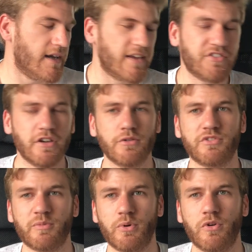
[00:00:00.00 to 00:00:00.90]
External
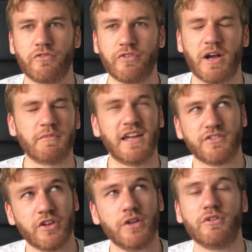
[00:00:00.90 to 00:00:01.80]

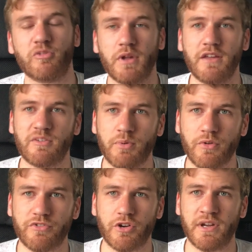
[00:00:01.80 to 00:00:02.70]
display
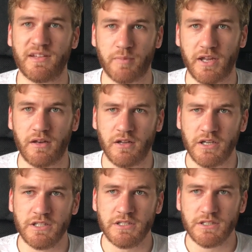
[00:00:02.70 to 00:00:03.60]
support. Has been
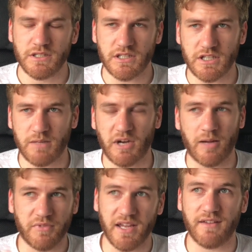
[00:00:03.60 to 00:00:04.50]

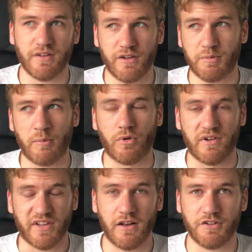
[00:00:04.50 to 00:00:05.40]
updated. It's a bit more
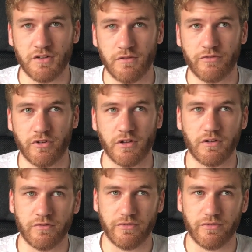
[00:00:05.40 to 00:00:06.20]
intelligent for